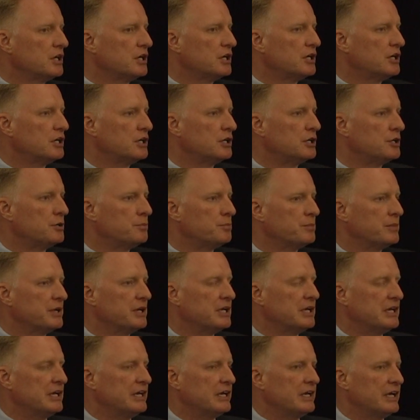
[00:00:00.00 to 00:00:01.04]
And
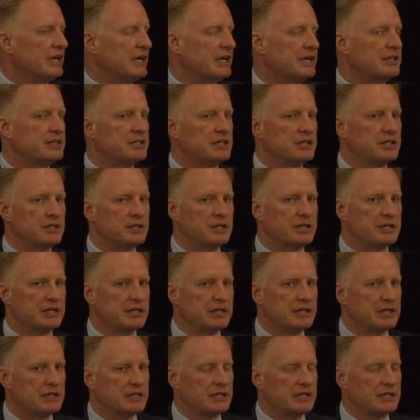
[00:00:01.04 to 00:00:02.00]
then